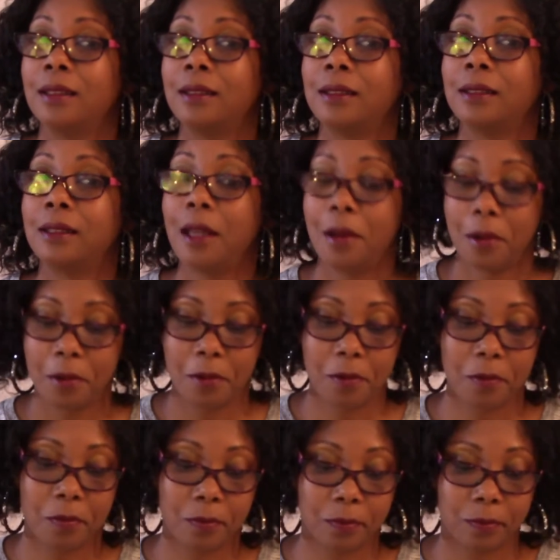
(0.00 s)

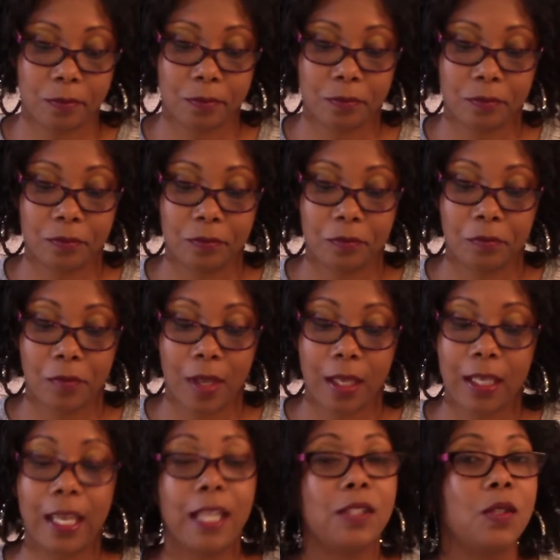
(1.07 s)
So,
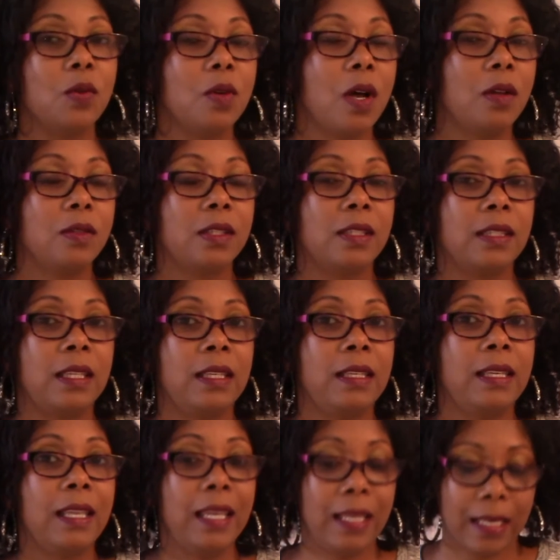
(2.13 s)
guess who goes to see
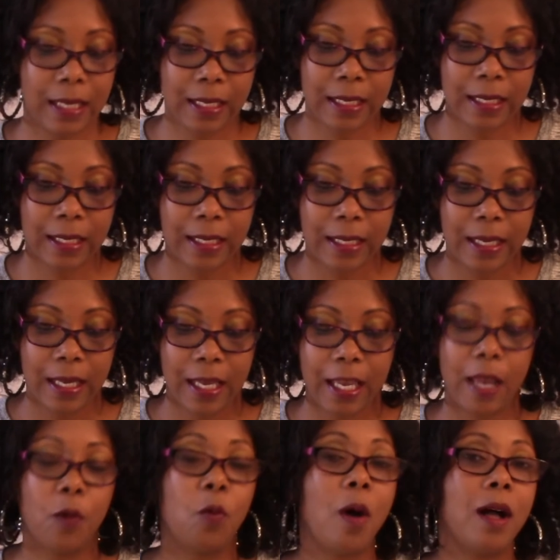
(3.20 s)
Nina
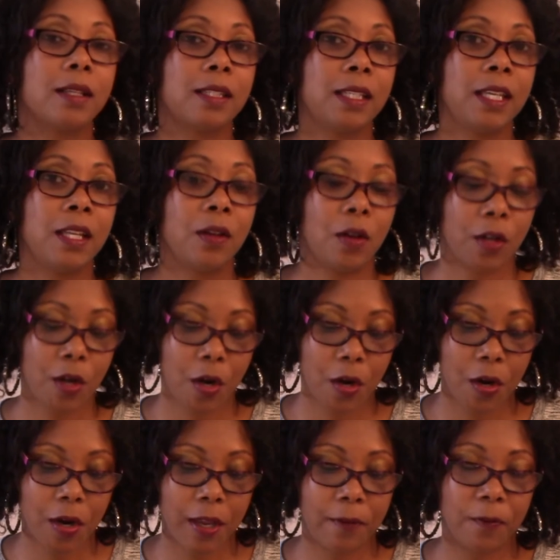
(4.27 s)
and walks in on
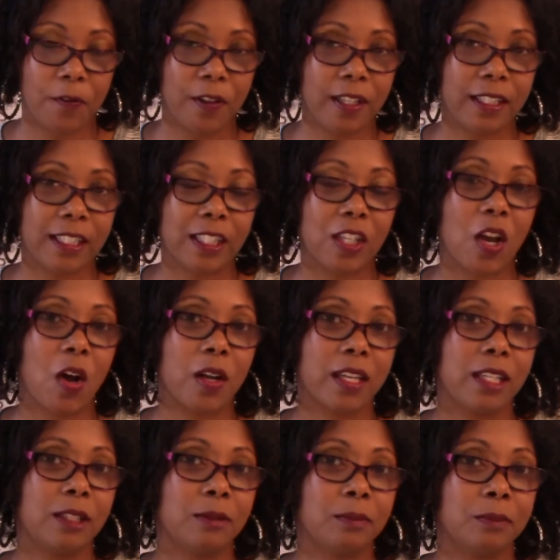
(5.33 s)
her and Phyllis talking?